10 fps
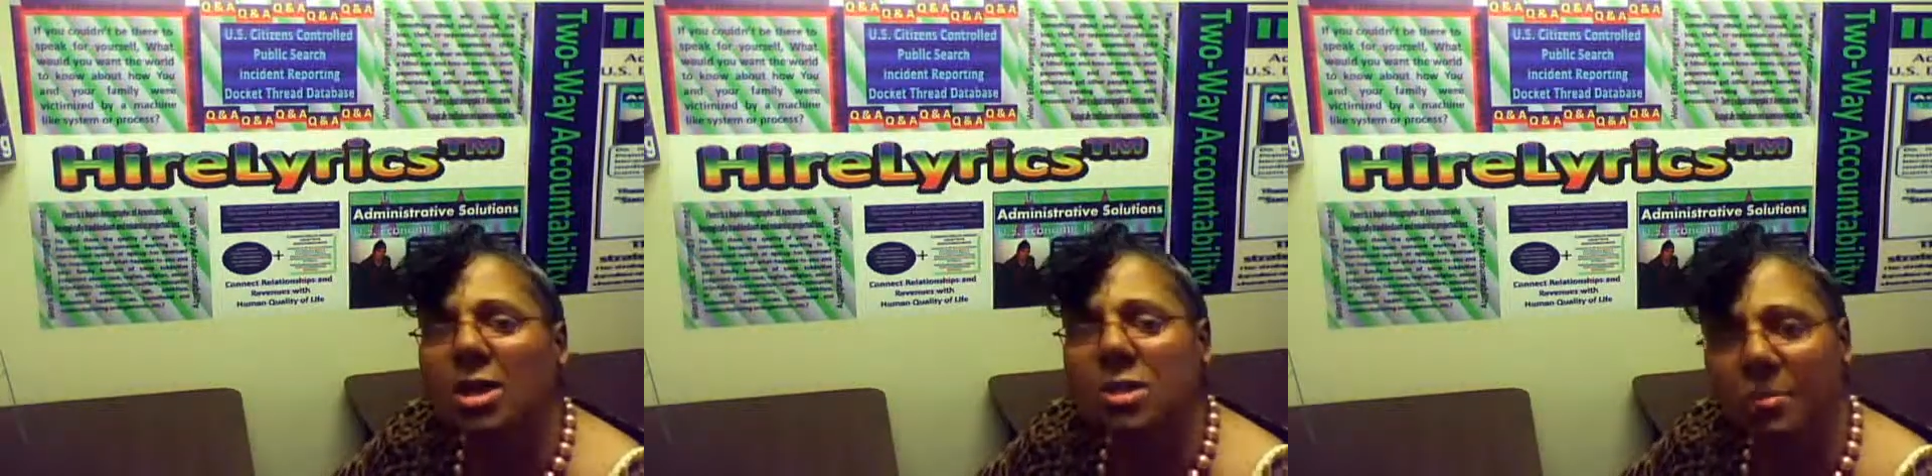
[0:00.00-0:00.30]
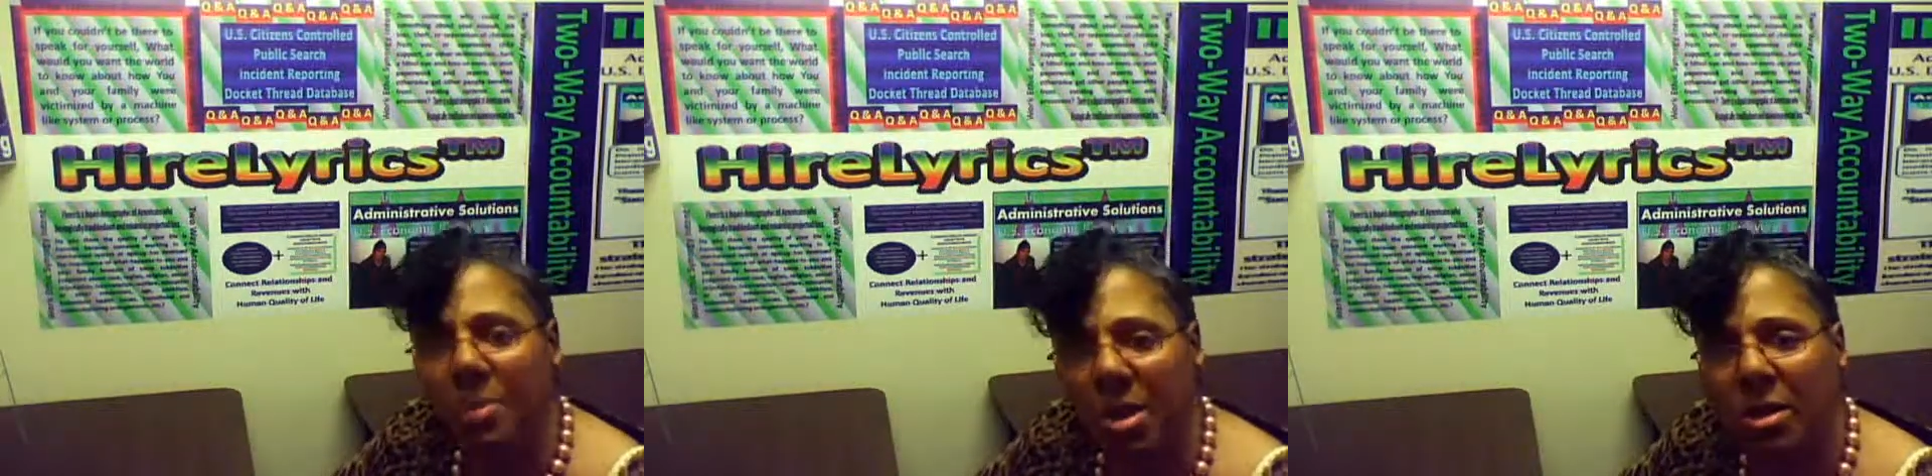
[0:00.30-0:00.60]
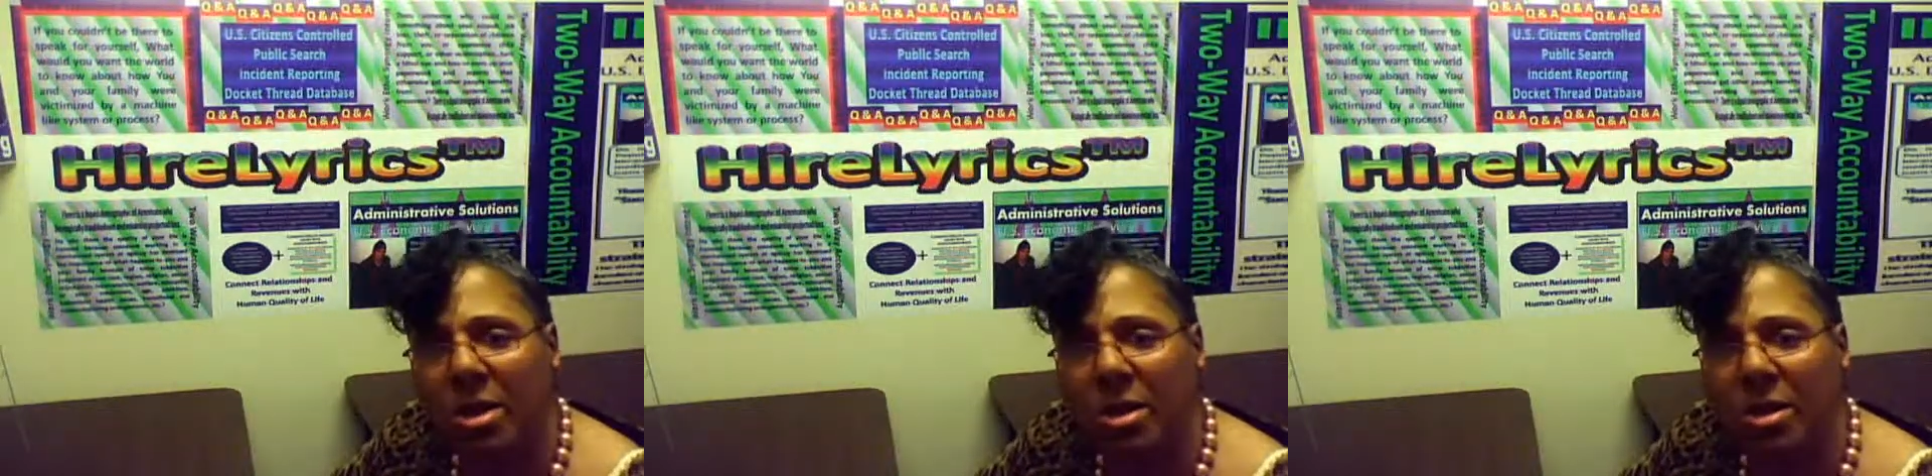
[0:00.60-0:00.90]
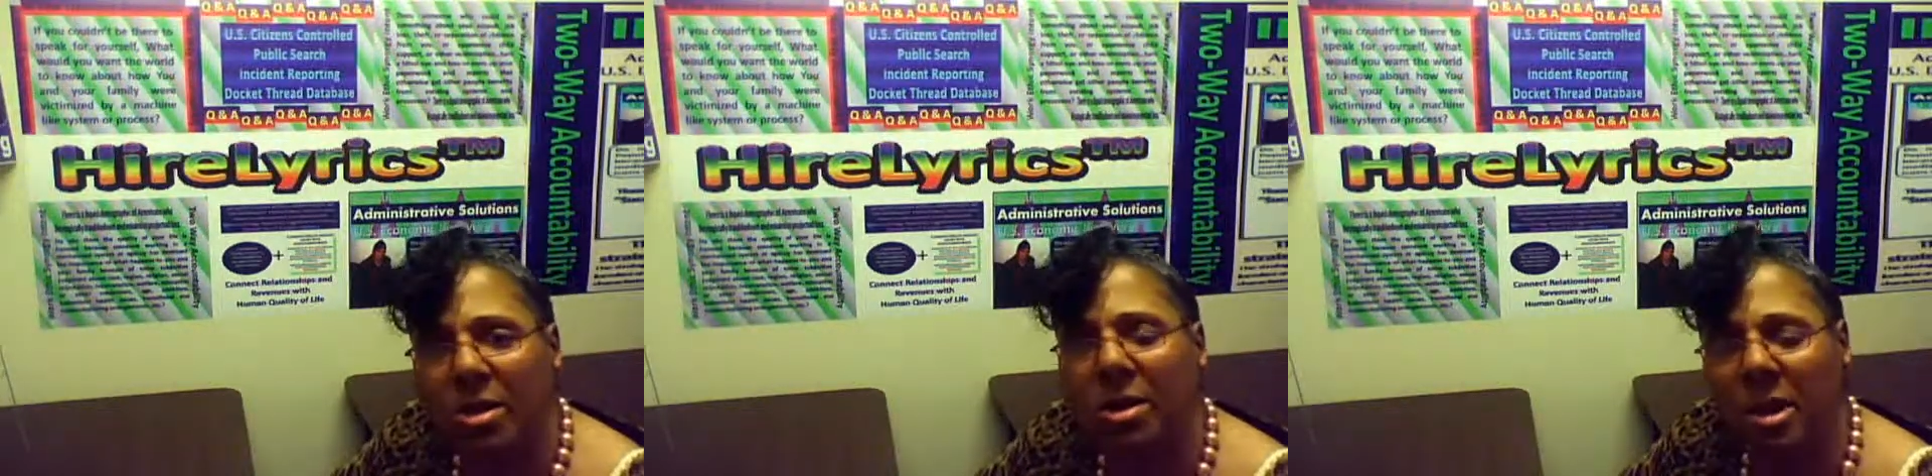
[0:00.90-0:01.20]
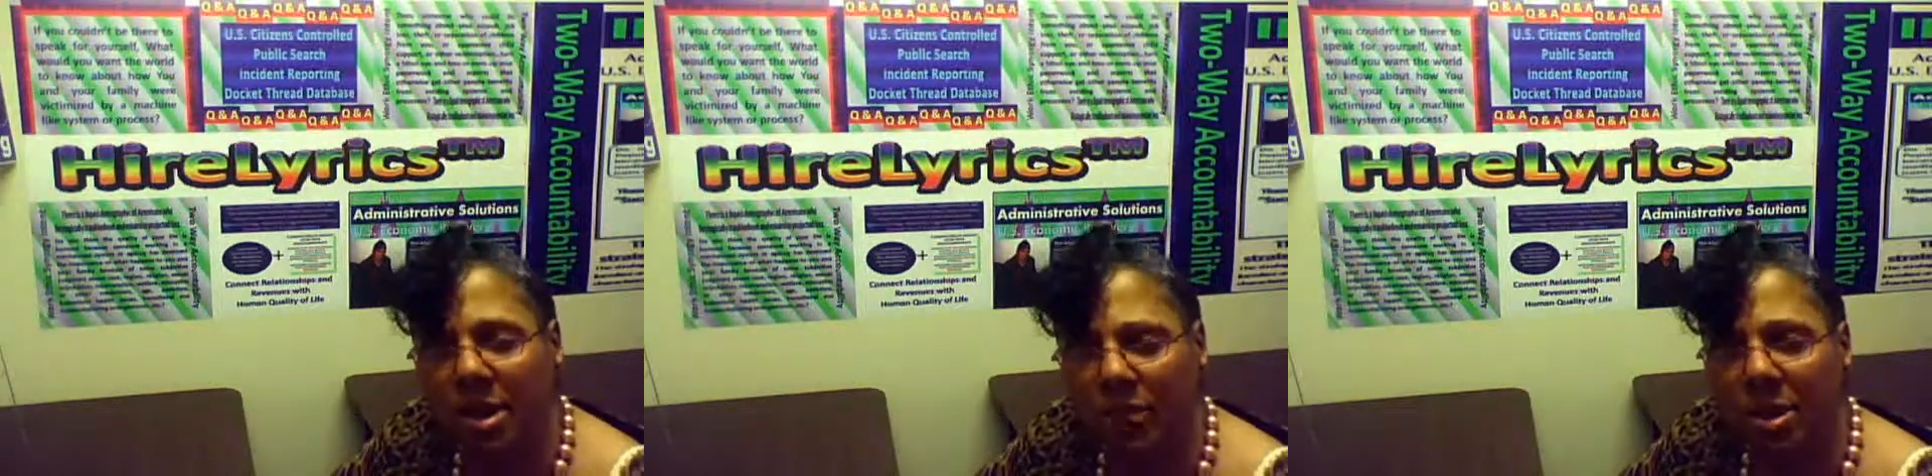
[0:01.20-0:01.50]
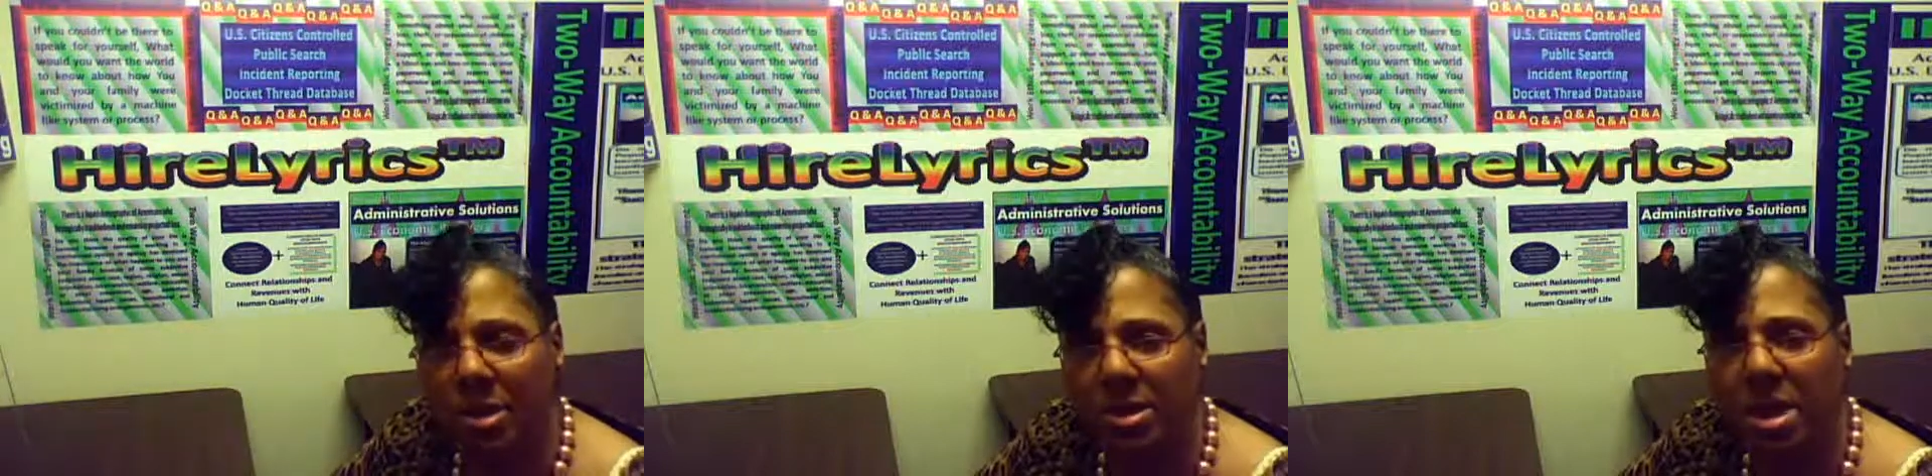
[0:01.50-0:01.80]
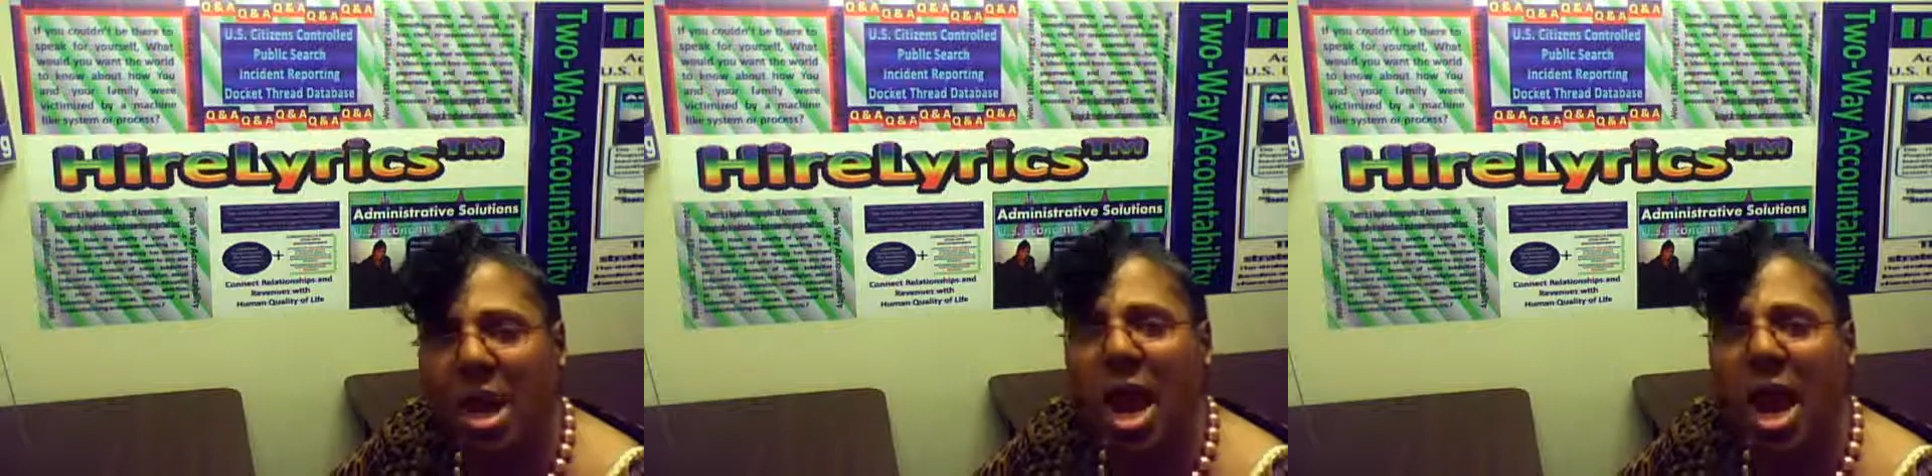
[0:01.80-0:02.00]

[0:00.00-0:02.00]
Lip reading: superior levies,